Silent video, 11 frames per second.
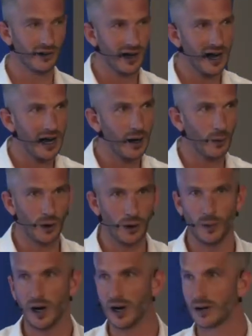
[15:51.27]
I care what
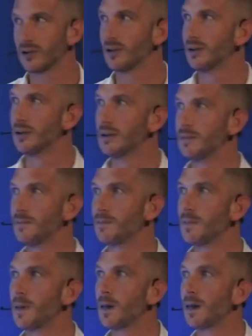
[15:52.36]
works.
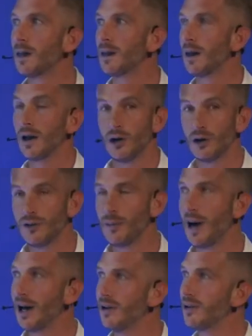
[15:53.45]
I look for
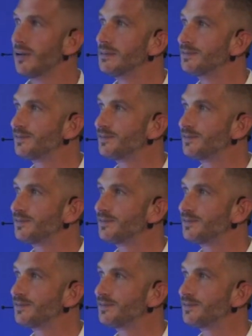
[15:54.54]
patterns.